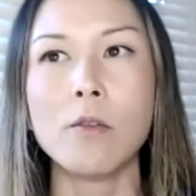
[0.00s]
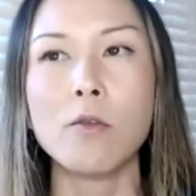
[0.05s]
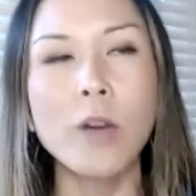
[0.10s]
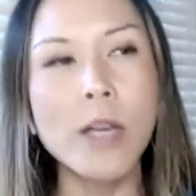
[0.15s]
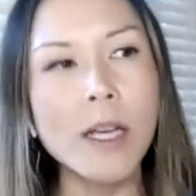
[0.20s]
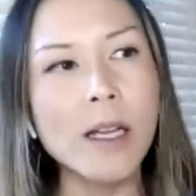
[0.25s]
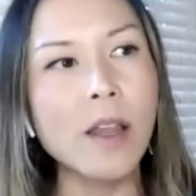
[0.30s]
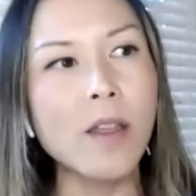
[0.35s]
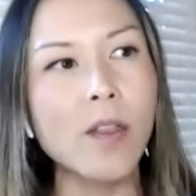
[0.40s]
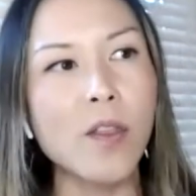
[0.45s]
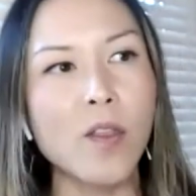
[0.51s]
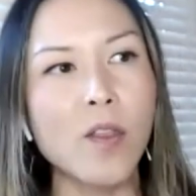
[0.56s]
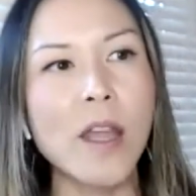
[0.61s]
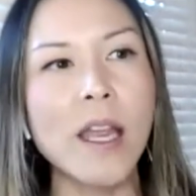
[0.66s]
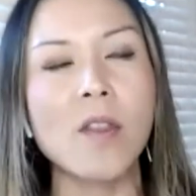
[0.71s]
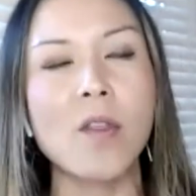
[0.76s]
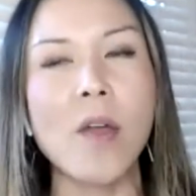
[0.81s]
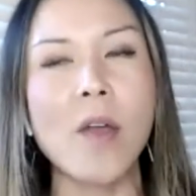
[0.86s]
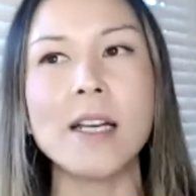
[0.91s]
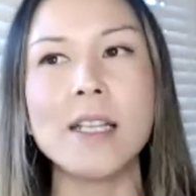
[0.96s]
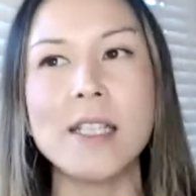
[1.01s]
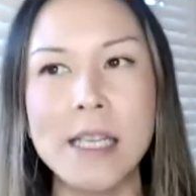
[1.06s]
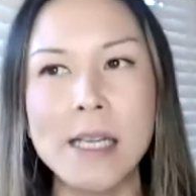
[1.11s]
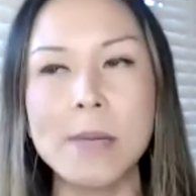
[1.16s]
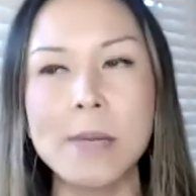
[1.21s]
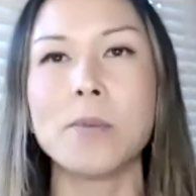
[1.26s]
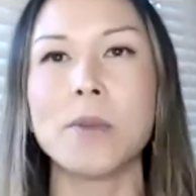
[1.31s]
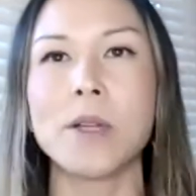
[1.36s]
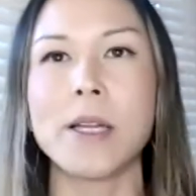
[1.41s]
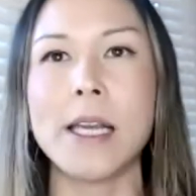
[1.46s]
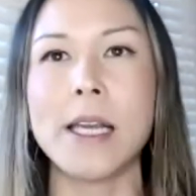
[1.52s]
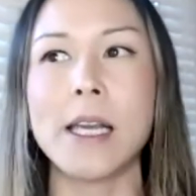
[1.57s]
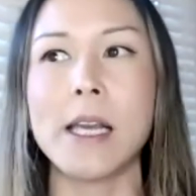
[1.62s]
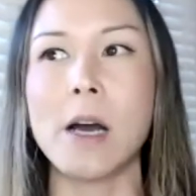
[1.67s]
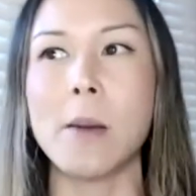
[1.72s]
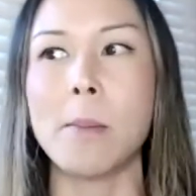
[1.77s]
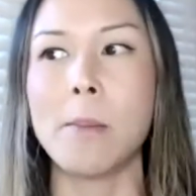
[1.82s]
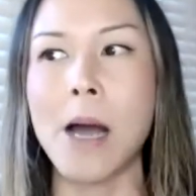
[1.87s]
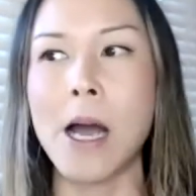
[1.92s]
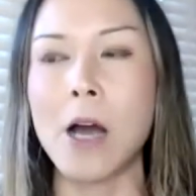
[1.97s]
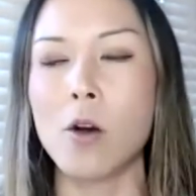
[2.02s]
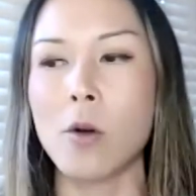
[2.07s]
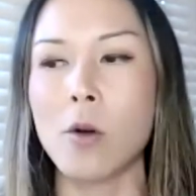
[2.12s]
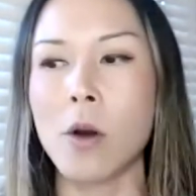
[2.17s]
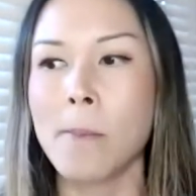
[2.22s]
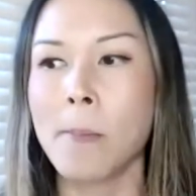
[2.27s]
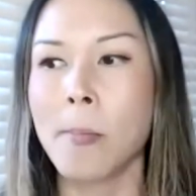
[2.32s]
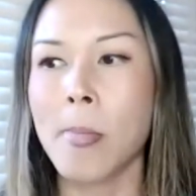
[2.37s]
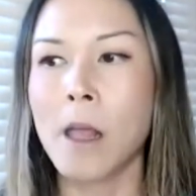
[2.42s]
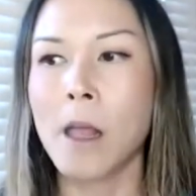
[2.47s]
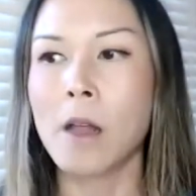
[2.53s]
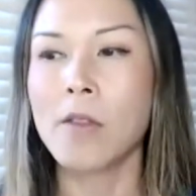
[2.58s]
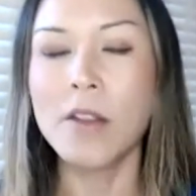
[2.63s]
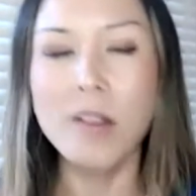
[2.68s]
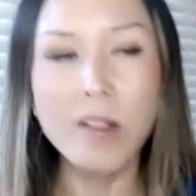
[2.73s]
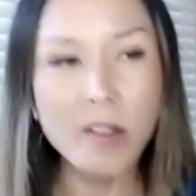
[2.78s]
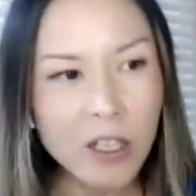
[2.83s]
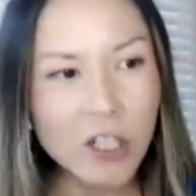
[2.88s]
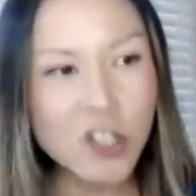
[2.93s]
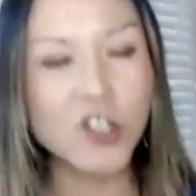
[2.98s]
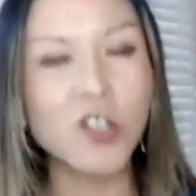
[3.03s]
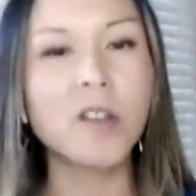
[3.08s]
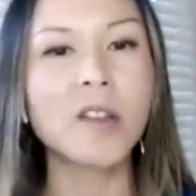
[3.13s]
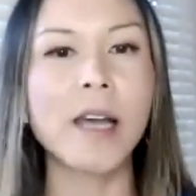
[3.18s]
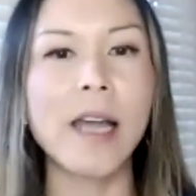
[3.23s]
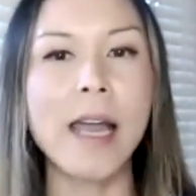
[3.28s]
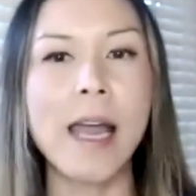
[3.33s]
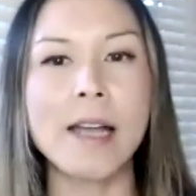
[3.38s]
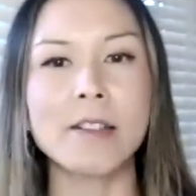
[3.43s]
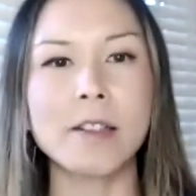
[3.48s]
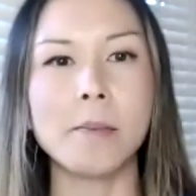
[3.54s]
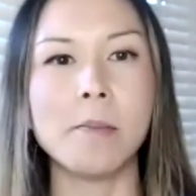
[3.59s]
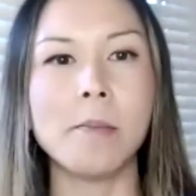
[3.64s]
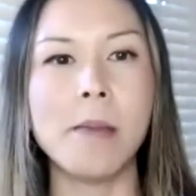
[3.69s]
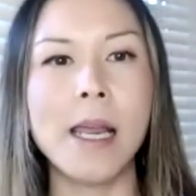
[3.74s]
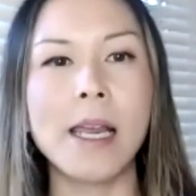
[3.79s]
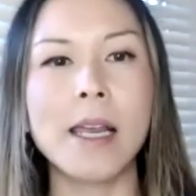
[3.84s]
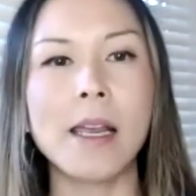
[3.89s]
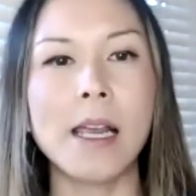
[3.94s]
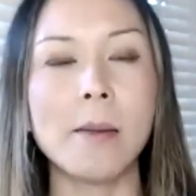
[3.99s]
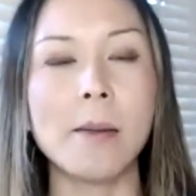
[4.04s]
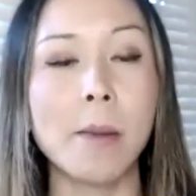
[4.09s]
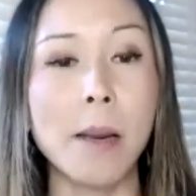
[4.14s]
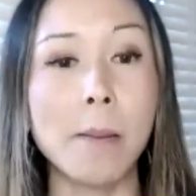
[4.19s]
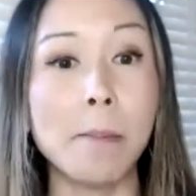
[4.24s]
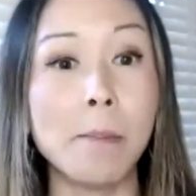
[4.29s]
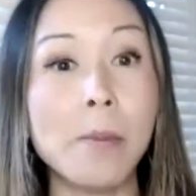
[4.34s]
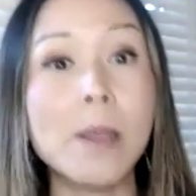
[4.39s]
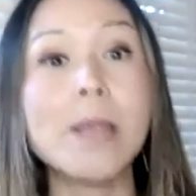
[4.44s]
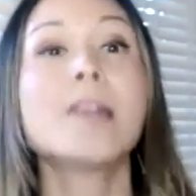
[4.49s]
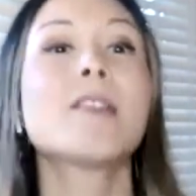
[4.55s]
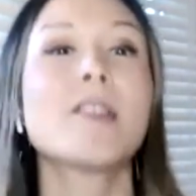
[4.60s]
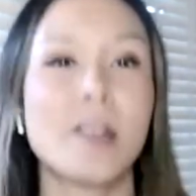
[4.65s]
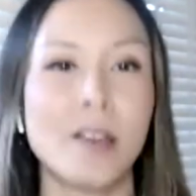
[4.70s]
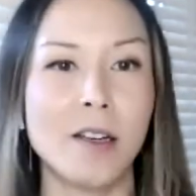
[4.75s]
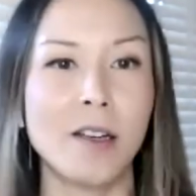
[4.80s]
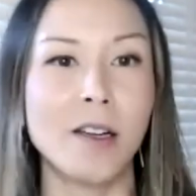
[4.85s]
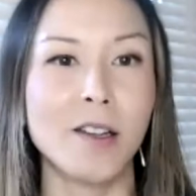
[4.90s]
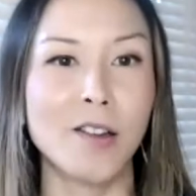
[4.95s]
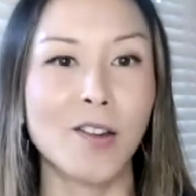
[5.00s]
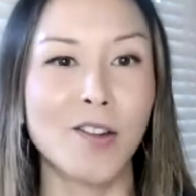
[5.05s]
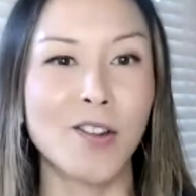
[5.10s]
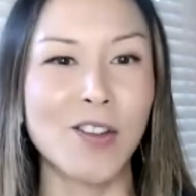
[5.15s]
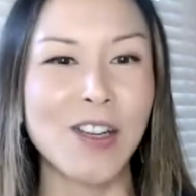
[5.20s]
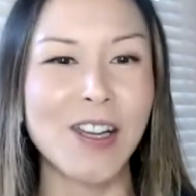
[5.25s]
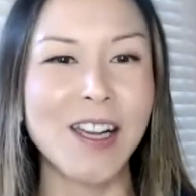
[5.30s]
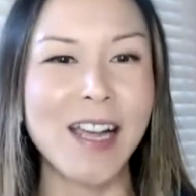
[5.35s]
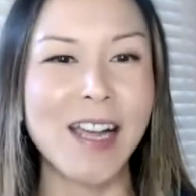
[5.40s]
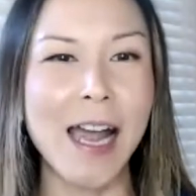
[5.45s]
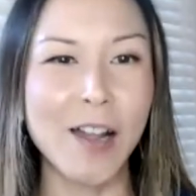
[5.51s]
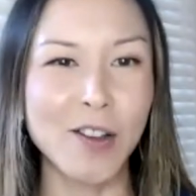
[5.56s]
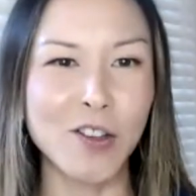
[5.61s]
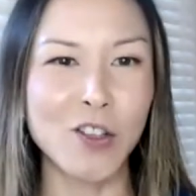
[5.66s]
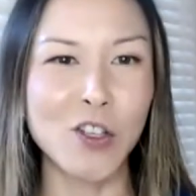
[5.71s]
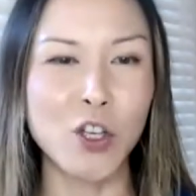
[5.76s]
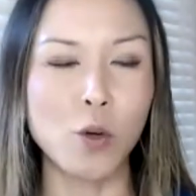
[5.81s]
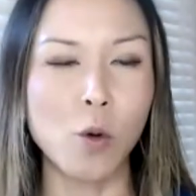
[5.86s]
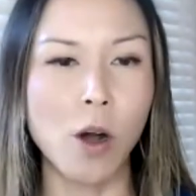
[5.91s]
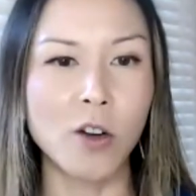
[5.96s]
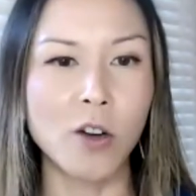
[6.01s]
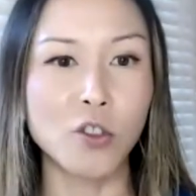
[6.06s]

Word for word: really think that deeply about decisions I had to make in my business as a new oh, yeah.